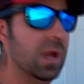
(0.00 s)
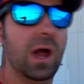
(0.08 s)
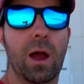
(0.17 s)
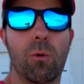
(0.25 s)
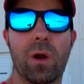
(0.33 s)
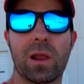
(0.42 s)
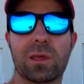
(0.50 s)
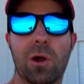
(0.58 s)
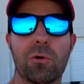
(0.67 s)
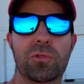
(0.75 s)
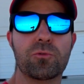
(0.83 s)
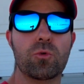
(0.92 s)
I want to
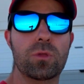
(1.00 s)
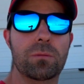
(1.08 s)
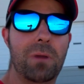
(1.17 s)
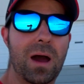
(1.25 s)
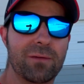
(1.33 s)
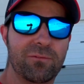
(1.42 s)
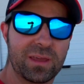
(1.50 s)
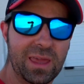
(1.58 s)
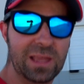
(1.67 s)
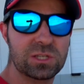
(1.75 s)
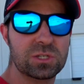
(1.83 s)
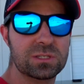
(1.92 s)
go through the
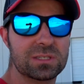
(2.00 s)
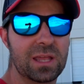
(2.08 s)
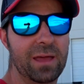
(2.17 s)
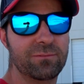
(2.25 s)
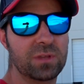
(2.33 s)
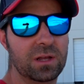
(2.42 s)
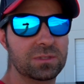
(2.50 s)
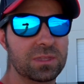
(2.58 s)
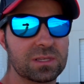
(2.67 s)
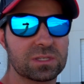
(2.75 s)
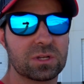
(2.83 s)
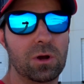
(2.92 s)
modifications that I've done to
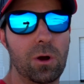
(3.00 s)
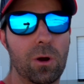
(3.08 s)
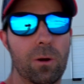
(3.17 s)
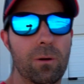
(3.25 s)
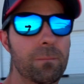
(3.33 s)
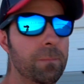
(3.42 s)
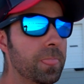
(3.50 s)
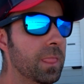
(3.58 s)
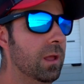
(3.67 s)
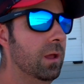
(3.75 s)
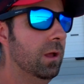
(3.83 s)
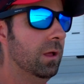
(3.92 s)
this car,
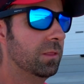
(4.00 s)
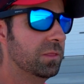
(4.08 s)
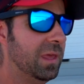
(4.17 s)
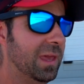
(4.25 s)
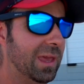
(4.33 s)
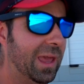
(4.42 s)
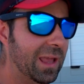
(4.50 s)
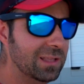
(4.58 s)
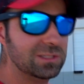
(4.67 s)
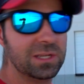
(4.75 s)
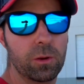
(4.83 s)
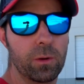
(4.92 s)
the
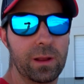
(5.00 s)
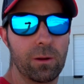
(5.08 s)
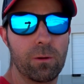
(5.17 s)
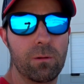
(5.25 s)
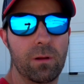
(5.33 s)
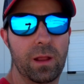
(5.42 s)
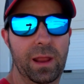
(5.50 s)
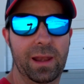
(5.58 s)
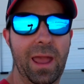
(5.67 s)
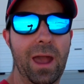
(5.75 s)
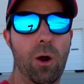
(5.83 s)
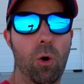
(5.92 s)
interior and
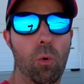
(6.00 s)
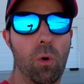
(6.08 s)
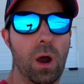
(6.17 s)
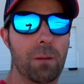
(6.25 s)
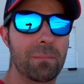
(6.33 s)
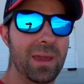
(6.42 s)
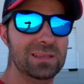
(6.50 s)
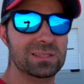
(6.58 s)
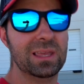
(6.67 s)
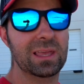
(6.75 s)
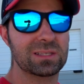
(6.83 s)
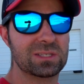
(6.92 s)
how
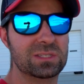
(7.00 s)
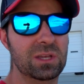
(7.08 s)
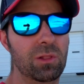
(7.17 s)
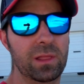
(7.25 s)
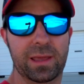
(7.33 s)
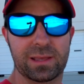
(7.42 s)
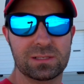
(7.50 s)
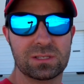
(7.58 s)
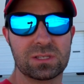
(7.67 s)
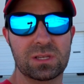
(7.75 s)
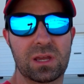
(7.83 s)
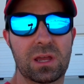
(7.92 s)
amazing it still
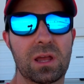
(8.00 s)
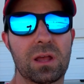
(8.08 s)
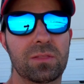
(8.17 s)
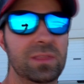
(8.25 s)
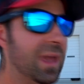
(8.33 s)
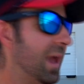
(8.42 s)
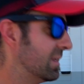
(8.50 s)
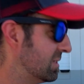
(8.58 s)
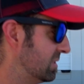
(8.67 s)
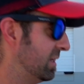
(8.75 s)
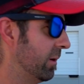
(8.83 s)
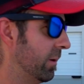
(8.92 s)
is, the
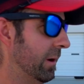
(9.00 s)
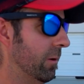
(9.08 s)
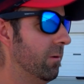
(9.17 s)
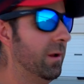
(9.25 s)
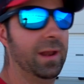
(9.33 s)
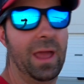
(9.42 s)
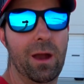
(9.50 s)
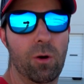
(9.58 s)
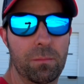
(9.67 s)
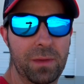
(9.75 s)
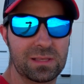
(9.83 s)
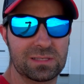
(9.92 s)
exterior and how
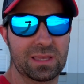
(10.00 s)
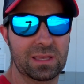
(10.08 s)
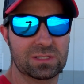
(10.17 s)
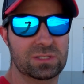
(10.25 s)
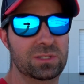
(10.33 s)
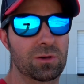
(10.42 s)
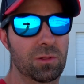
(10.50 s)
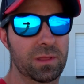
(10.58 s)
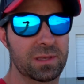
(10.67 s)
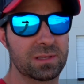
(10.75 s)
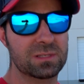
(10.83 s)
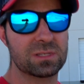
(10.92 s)
amazing it still
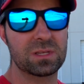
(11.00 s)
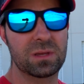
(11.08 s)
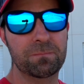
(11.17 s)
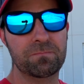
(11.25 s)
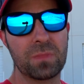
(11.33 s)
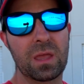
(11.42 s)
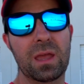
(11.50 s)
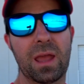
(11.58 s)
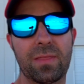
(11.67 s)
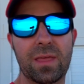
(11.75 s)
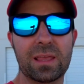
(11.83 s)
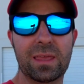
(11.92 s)
is,
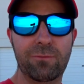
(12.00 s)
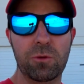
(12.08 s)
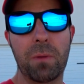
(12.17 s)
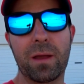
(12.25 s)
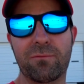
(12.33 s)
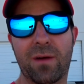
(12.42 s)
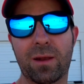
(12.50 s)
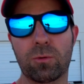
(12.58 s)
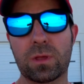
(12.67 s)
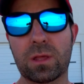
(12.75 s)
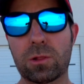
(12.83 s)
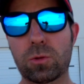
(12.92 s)
and then give you my final
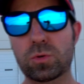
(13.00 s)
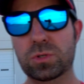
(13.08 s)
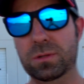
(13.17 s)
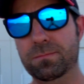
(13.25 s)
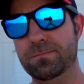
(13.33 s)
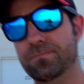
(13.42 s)
conclusion.